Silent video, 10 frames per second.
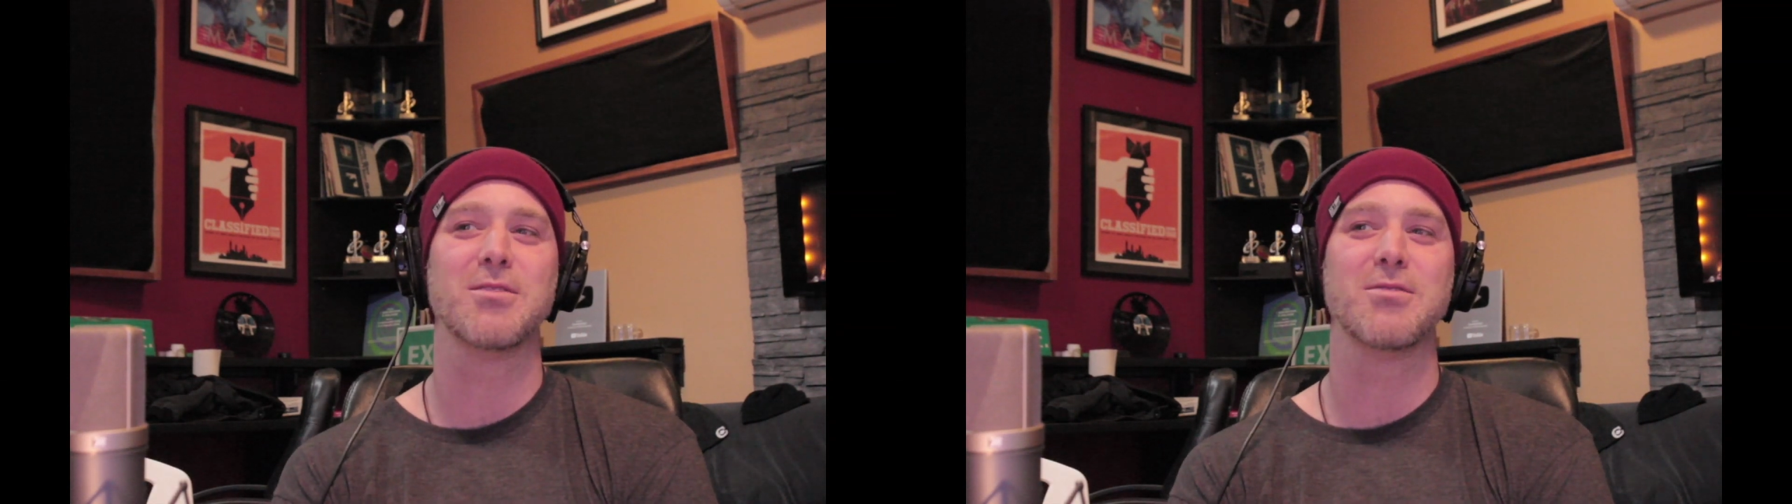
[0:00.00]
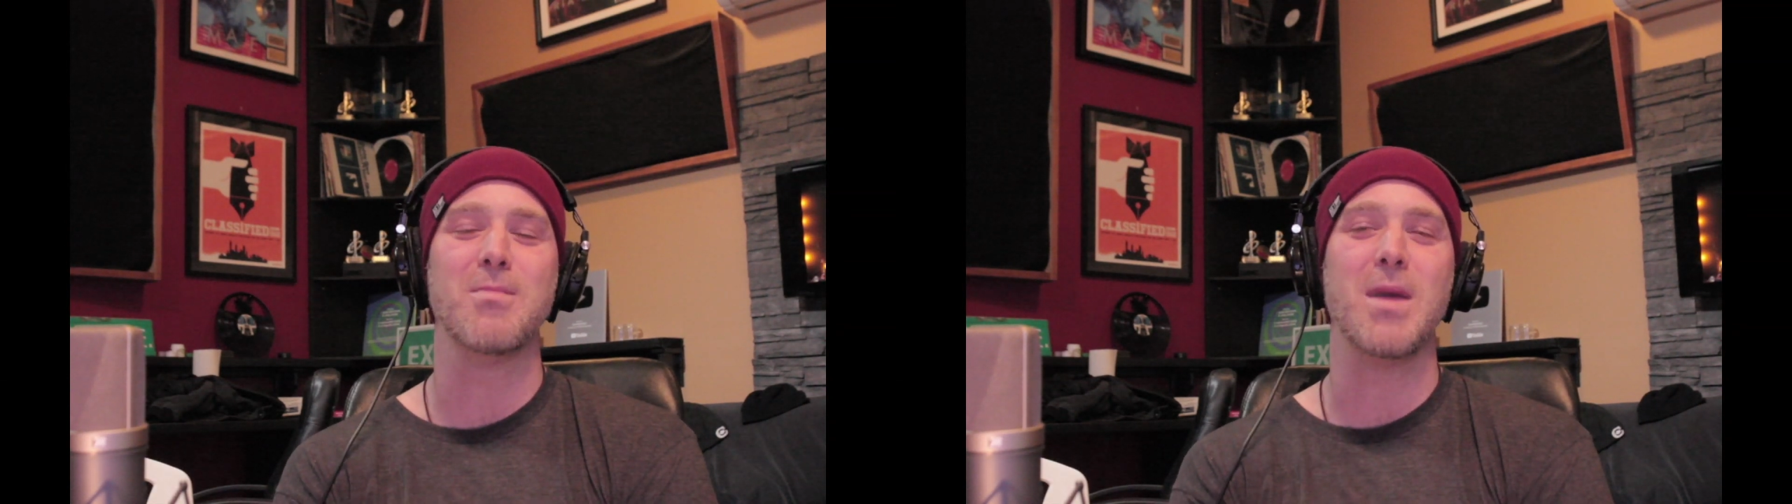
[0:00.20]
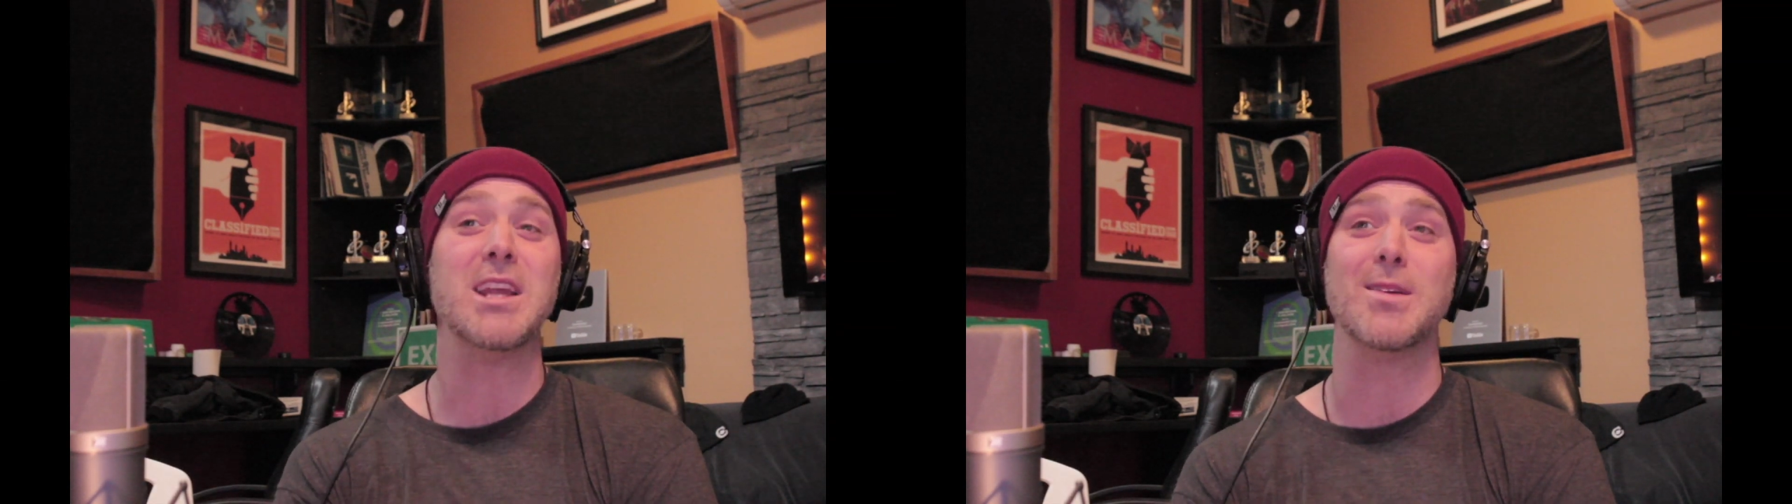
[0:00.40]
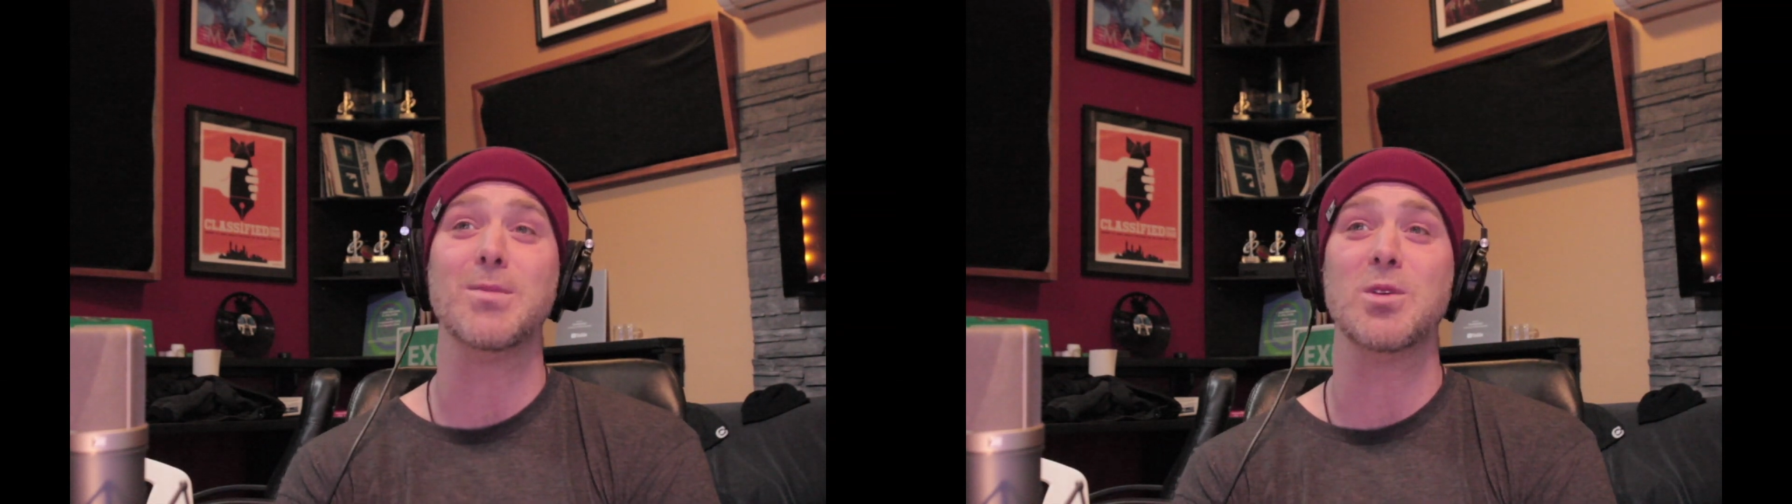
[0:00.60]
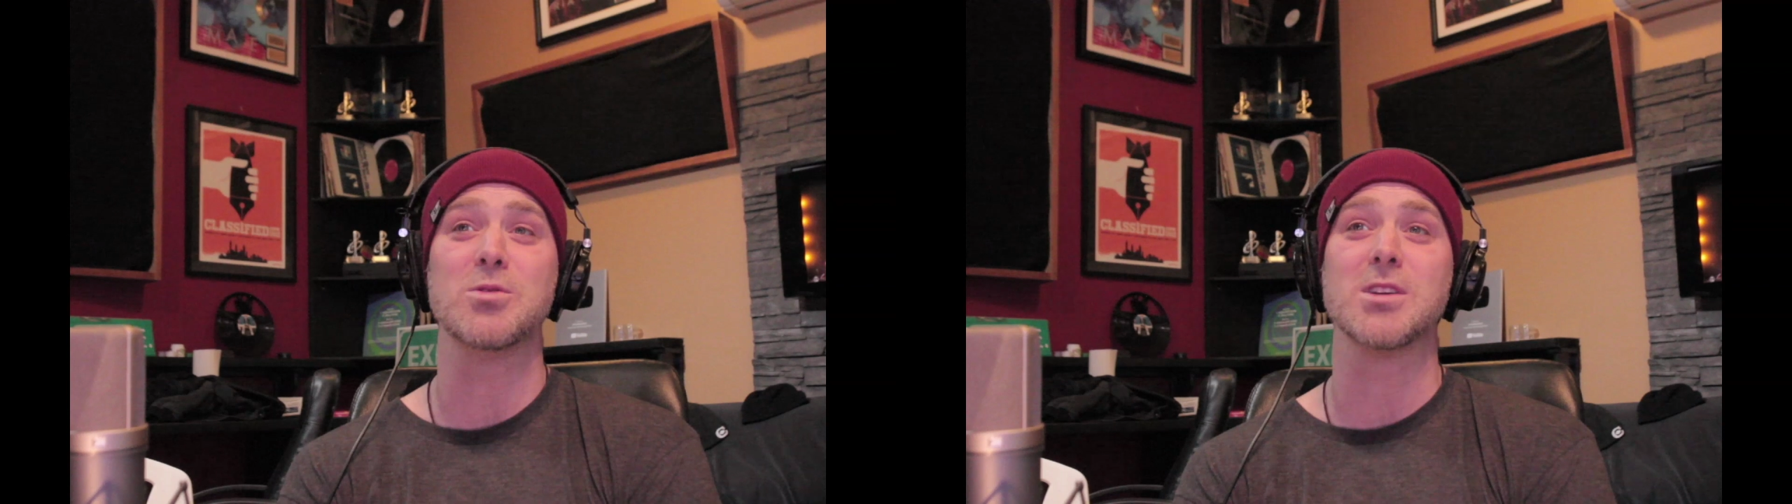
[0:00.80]
of making
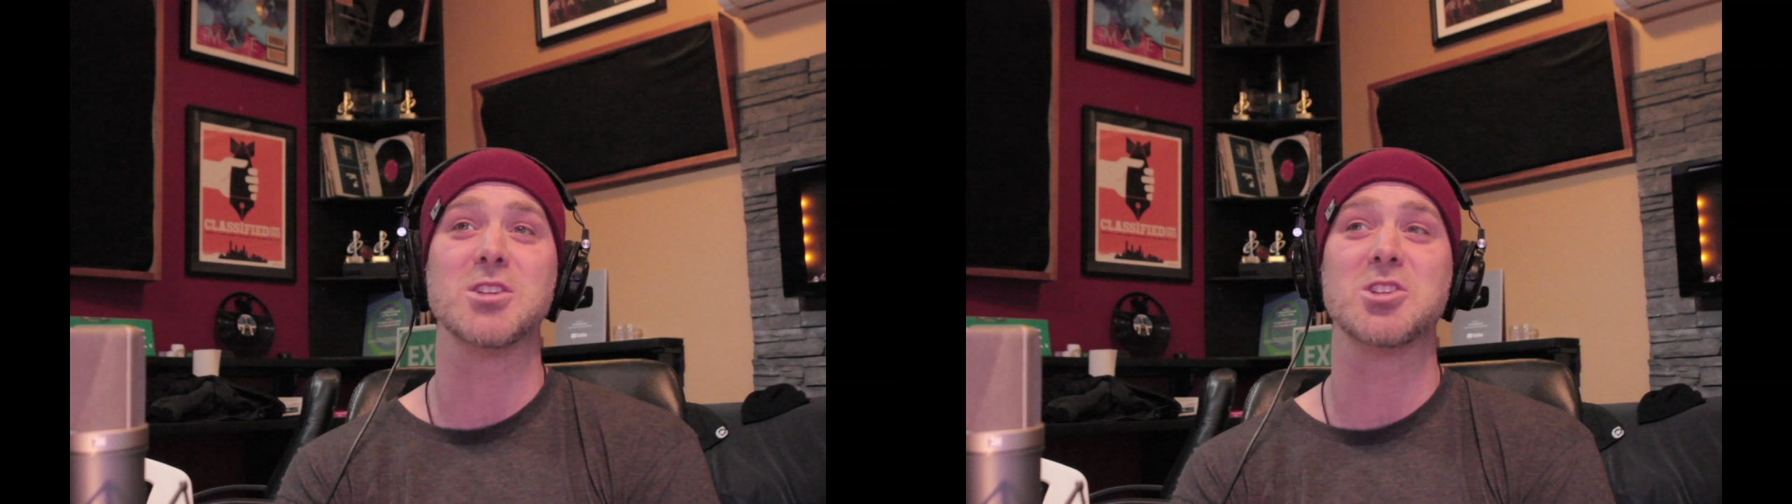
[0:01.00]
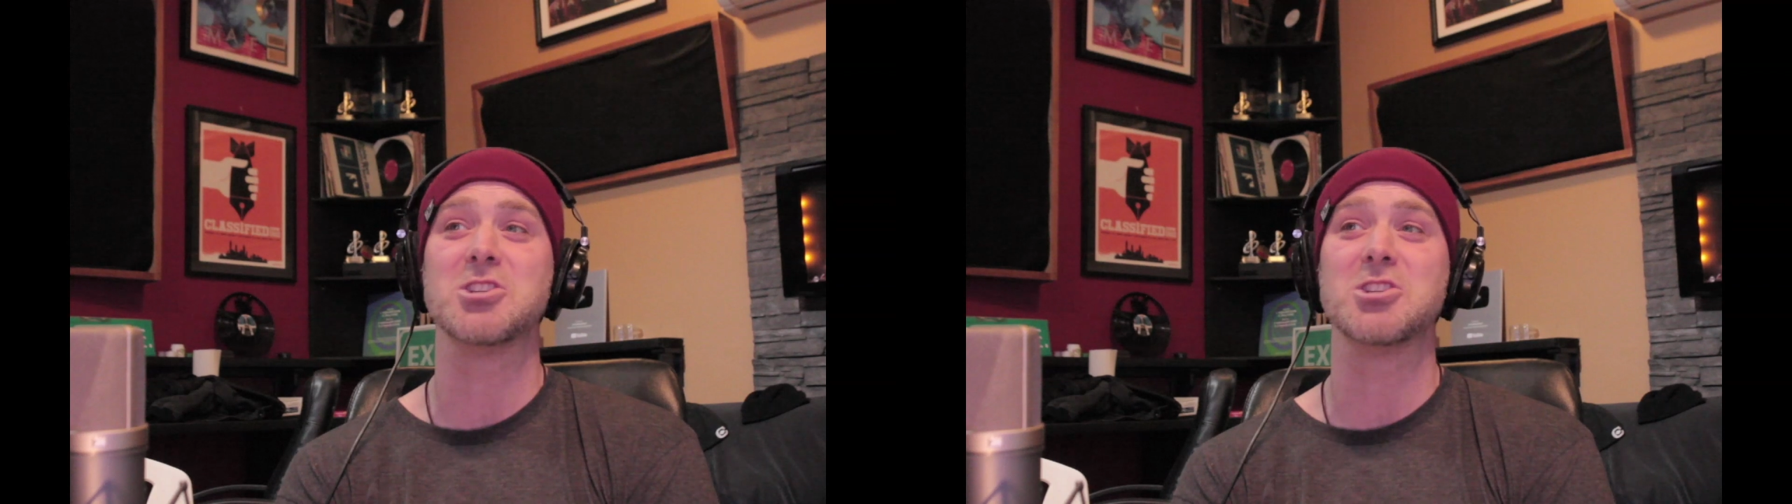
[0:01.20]
music has